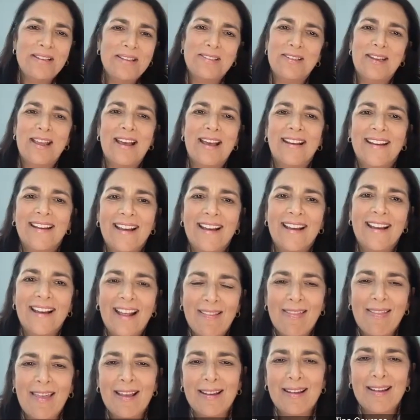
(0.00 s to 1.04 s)
much, Yanna,
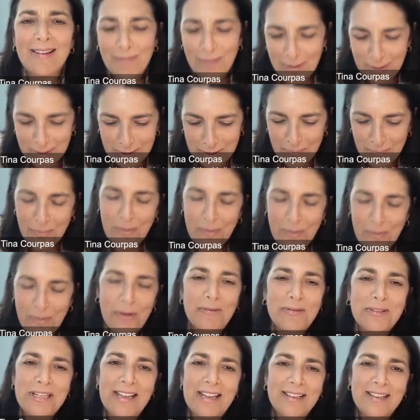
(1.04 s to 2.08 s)
and thank you for your support
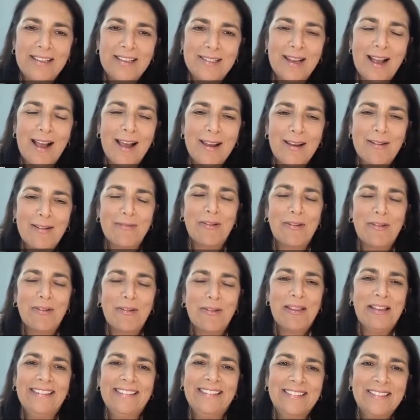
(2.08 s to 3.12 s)
of THI over
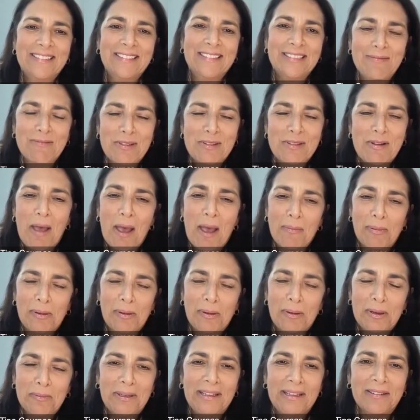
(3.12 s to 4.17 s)
the years. I'm so happy
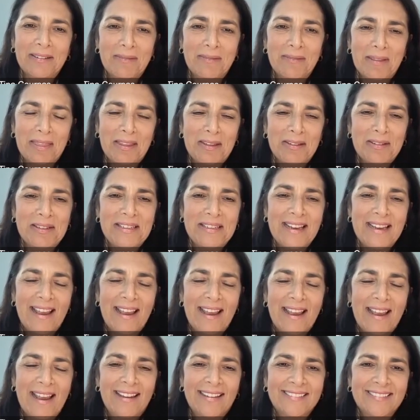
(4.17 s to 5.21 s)
to be here with you
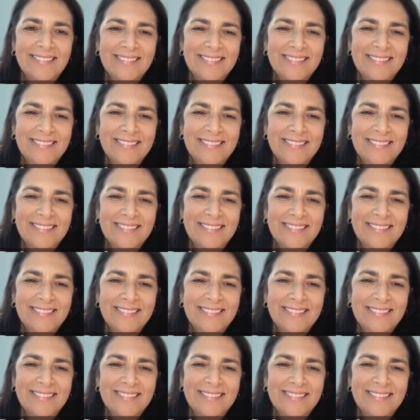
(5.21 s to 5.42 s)
today.